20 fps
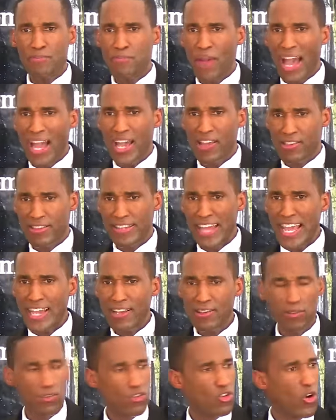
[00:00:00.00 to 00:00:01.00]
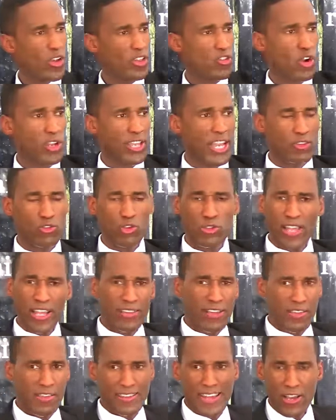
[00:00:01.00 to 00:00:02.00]
bit by a snake, so it's okay to
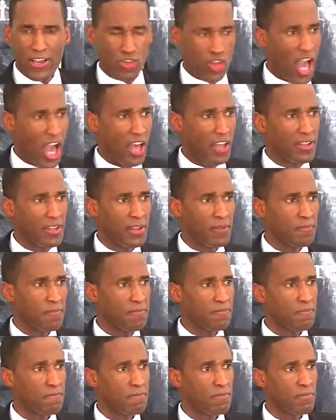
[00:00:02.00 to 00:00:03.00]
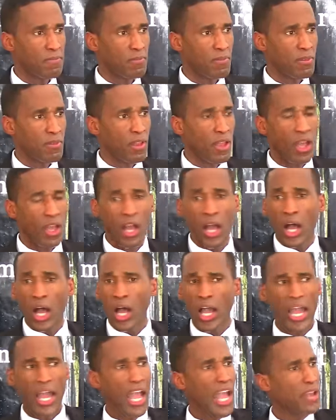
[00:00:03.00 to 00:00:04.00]
take the snake shot.
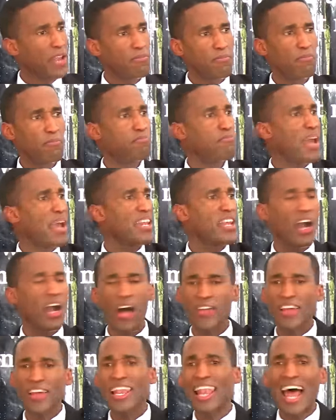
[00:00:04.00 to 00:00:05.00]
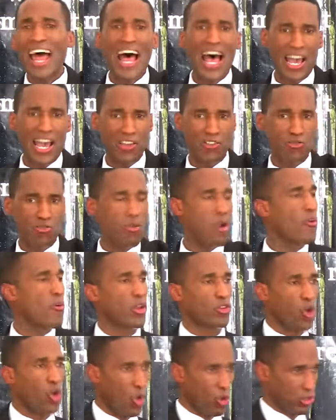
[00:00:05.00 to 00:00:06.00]
And many other lies we
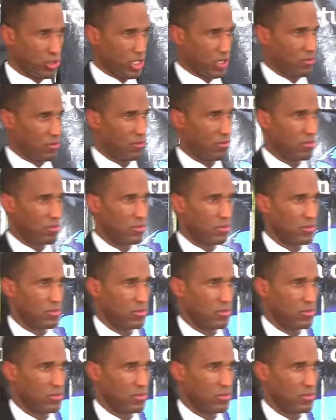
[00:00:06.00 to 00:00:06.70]
were told.